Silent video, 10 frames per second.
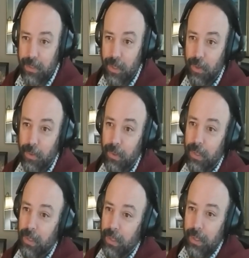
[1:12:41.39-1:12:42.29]
So,
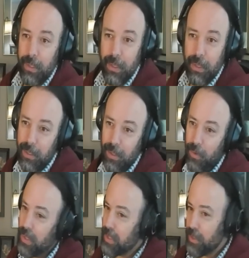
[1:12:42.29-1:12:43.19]
you know,
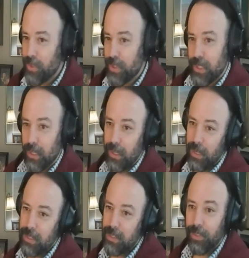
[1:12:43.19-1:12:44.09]
he's interesting and
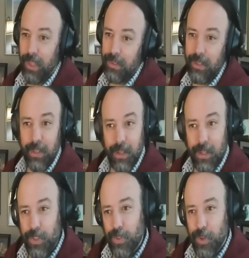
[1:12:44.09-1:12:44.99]
he's authentic, and
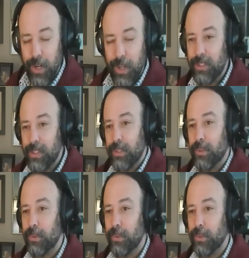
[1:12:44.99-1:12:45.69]
he's trying to.